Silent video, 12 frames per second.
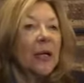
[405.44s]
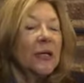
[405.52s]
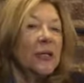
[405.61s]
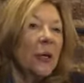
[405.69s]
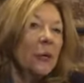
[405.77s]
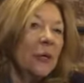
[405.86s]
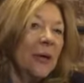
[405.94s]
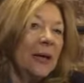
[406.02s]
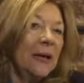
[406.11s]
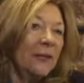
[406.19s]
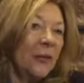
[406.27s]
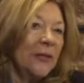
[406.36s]
So
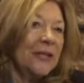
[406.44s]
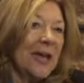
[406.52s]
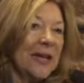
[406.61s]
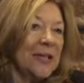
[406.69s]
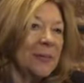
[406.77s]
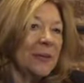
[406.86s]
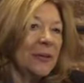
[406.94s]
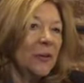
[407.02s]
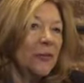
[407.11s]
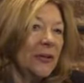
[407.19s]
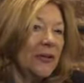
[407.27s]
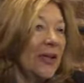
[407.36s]
even on the days when you
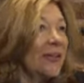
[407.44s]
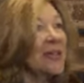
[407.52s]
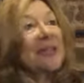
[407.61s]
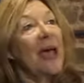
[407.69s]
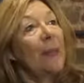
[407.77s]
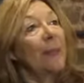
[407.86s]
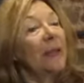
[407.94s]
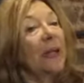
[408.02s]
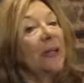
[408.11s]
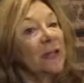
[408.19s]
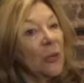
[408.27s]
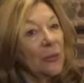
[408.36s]
feel nothing's
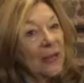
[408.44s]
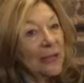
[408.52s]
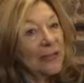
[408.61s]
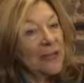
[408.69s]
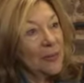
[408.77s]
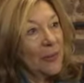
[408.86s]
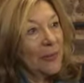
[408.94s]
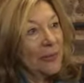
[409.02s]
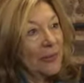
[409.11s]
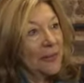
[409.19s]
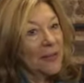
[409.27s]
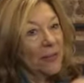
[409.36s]
happening, don't get
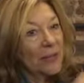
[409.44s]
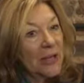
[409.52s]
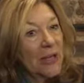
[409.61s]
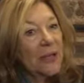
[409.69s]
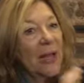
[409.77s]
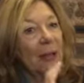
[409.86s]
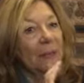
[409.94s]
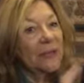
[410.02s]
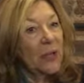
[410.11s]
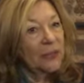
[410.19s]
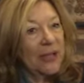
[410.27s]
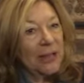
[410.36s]
dispirited. So turn up,
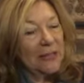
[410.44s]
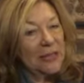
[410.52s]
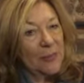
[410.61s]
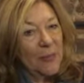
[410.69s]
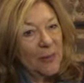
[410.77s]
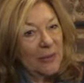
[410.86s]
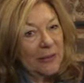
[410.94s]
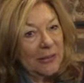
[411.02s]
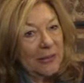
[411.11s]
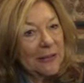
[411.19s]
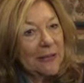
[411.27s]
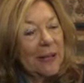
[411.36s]
don't get
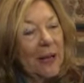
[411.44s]
dispirited.